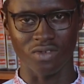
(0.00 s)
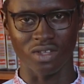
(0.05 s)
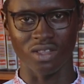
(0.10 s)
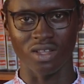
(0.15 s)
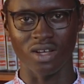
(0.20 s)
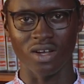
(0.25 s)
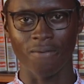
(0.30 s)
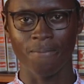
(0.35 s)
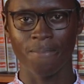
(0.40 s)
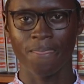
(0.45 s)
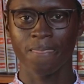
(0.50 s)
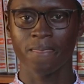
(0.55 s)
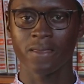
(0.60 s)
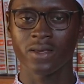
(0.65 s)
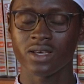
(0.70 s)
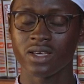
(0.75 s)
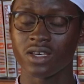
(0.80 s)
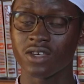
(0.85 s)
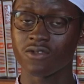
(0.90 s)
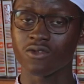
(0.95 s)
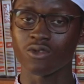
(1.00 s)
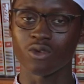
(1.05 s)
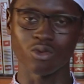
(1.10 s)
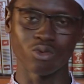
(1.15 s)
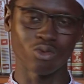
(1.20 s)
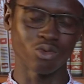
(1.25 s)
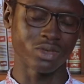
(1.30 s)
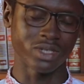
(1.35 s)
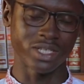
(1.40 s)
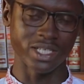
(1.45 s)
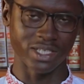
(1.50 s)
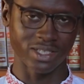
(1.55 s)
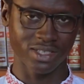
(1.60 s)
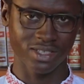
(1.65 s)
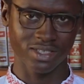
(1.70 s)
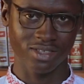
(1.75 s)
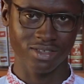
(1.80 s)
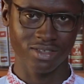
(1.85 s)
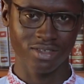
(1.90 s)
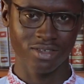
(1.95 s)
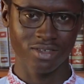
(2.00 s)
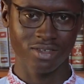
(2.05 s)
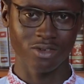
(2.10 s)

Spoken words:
Allah is your good deeds.